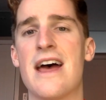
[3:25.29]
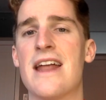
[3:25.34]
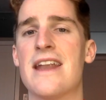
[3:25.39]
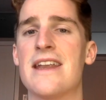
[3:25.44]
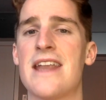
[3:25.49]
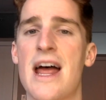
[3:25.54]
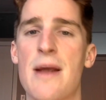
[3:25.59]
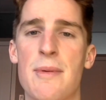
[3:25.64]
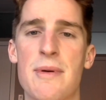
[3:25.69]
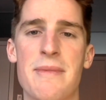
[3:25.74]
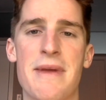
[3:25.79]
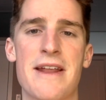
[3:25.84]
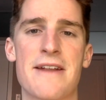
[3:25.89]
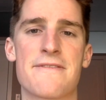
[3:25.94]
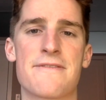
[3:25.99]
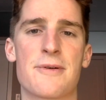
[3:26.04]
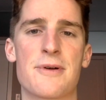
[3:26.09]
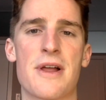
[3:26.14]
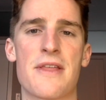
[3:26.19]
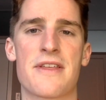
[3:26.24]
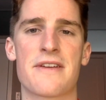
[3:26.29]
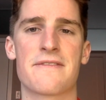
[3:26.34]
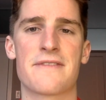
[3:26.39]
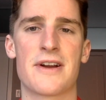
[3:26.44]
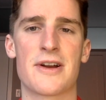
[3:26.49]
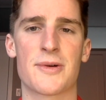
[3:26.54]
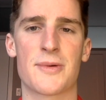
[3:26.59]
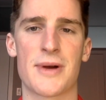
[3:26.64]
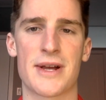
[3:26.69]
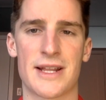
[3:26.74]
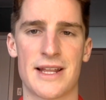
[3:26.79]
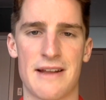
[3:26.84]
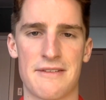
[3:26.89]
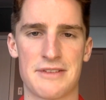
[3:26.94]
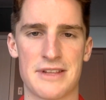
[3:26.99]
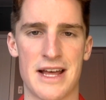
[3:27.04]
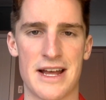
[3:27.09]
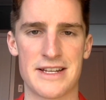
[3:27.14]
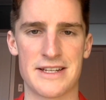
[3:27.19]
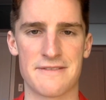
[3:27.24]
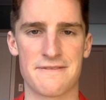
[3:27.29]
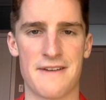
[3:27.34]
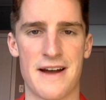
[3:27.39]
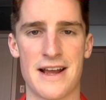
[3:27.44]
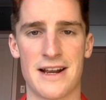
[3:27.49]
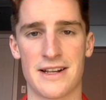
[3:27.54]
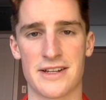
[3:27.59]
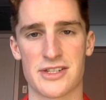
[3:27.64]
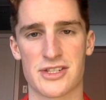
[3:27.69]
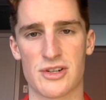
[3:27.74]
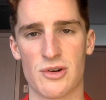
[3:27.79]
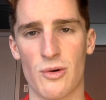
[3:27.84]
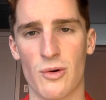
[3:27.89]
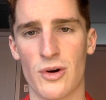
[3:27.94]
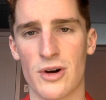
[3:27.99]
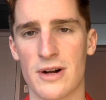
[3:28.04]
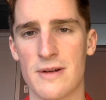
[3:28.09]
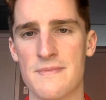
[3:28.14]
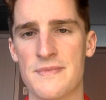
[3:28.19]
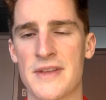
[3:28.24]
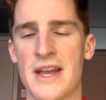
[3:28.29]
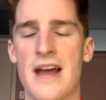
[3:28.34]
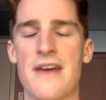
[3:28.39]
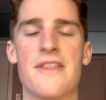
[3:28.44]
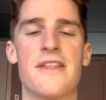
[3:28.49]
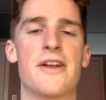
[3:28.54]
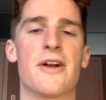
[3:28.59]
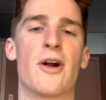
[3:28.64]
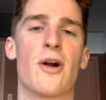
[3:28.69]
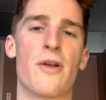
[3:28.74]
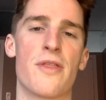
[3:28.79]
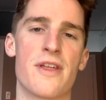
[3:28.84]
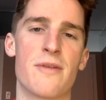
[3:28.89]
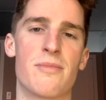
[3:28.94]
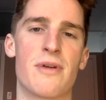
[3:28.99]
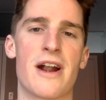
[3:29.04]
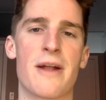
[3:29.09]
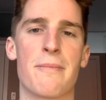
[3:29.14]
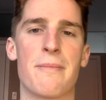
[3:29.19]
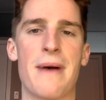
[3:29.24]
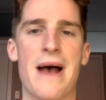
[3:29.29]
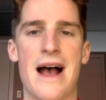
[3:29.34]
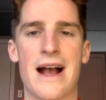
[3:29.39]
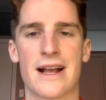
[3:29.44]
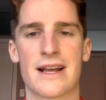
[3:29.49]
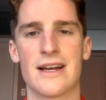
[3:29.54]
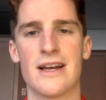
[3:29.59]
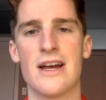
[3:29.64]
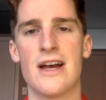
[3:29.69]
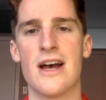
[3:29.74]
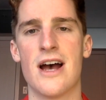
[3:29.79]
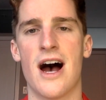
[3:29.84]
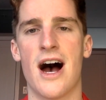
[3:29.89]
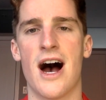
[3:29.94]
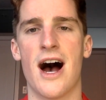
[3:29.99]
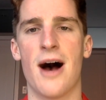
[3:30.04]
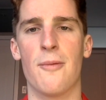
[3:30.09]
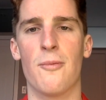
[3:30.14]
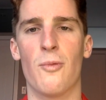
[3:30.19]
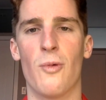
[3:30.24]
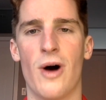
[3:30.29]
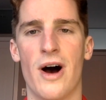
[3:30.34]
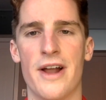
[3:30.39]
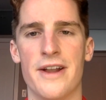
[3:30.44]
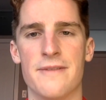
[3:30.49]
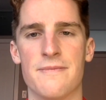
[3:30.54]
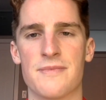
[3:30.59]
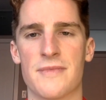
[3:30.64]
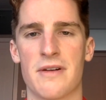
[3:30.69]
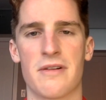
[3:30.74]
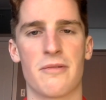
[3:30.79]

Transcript: Gnabry made it 4-0 very quickly after that to finally score. And then Hertha brought it back. Wasn't